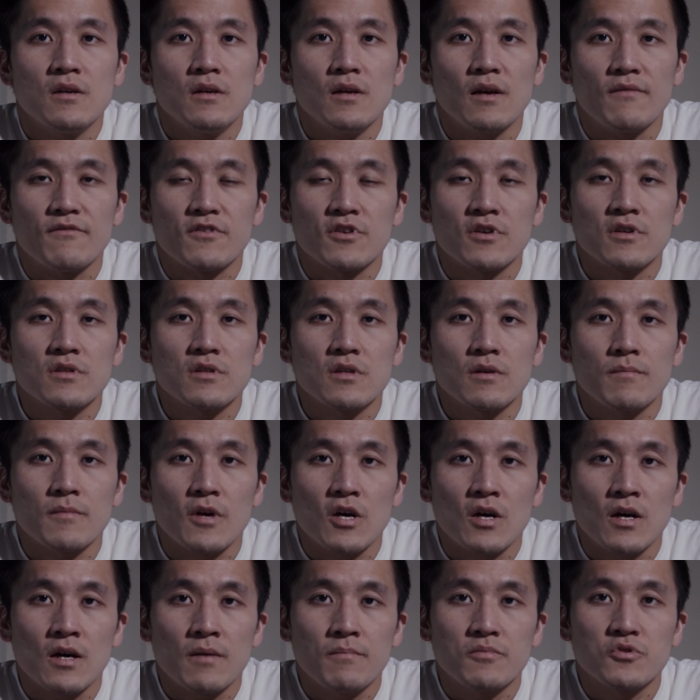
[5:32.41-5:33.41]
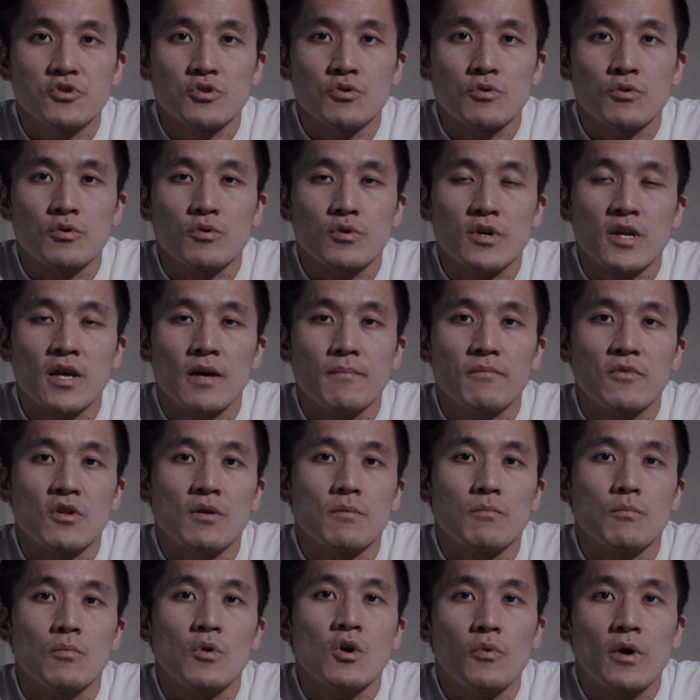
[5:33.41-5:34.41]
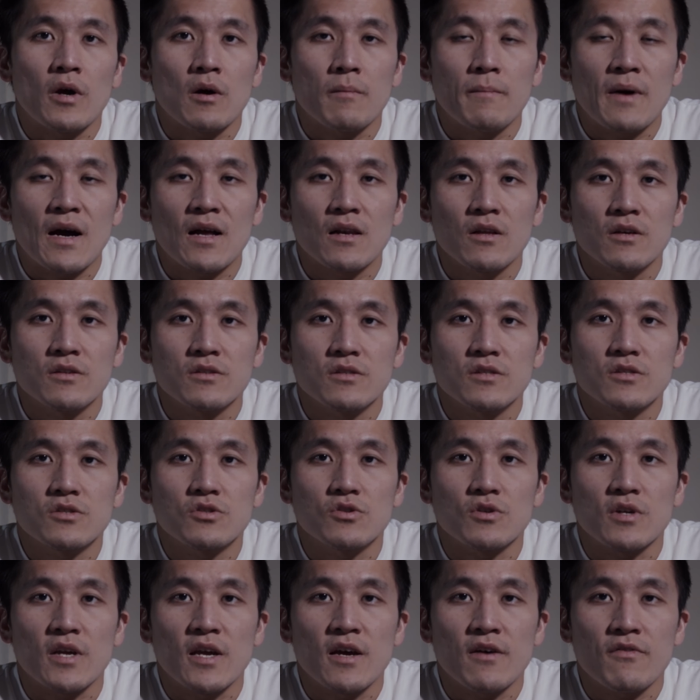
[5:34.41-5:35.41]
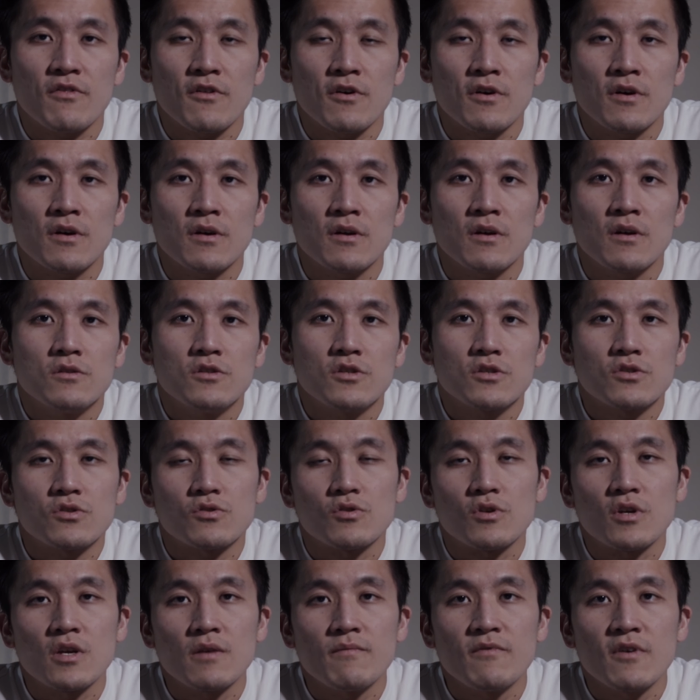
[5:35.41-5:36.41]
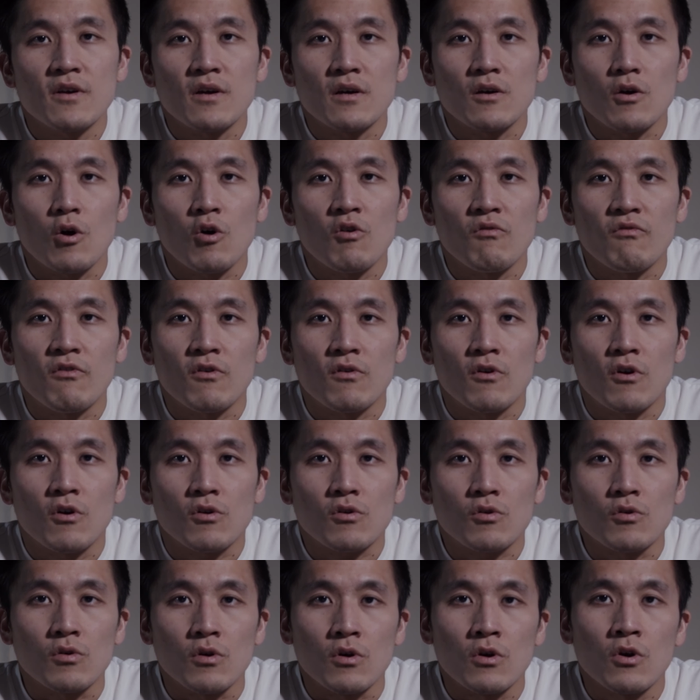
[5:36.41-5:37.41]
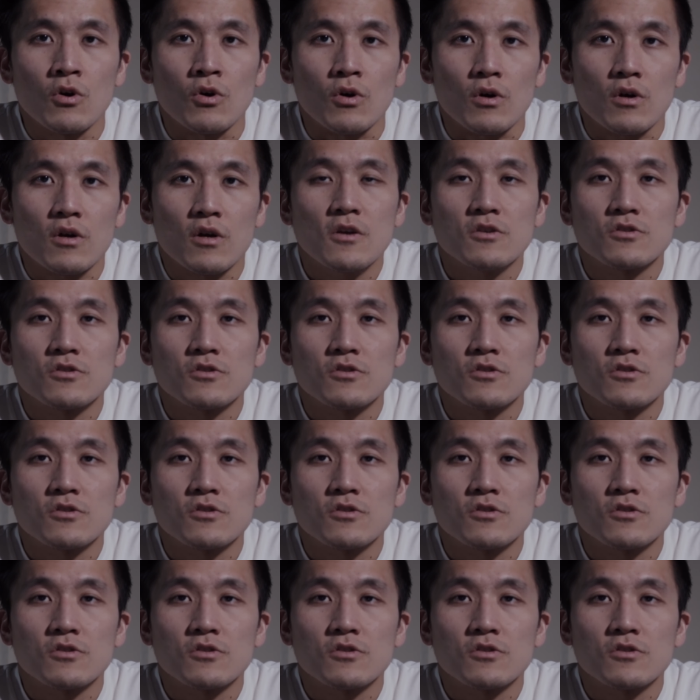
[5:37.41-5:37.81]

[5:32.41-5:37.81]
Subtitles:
I've turned them up to keep them well balanced together just to give it an overall good look.